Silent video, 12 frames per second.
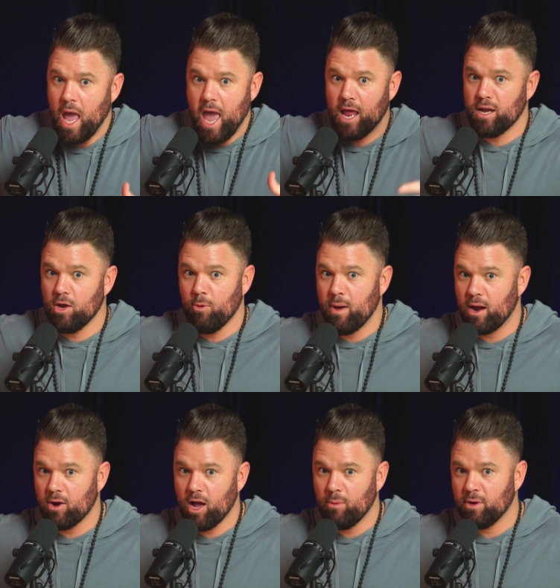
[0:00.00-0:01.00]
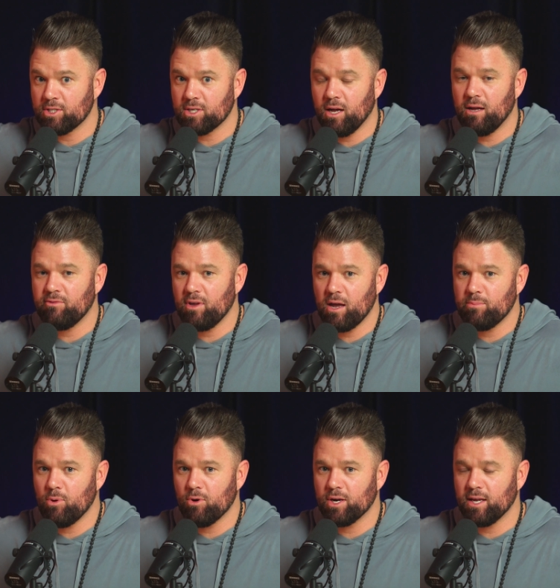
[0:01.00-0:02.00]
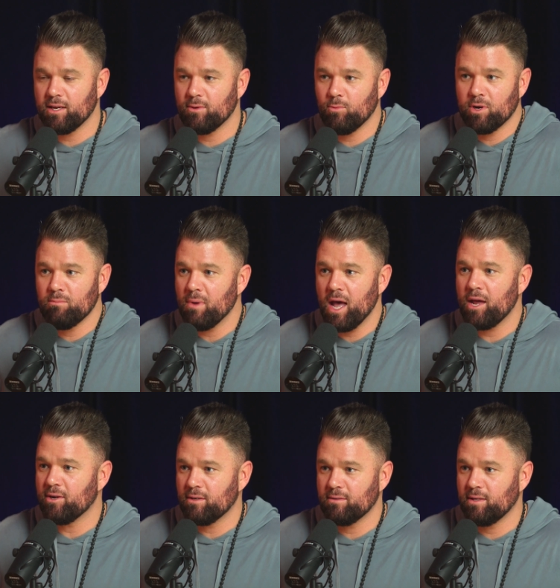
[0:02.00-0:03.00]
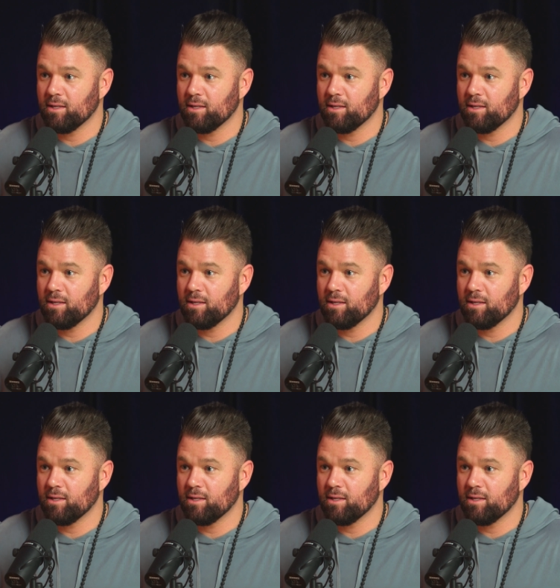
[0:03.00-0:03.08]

and no matter how much coffee I poured in, it wouldn't matter.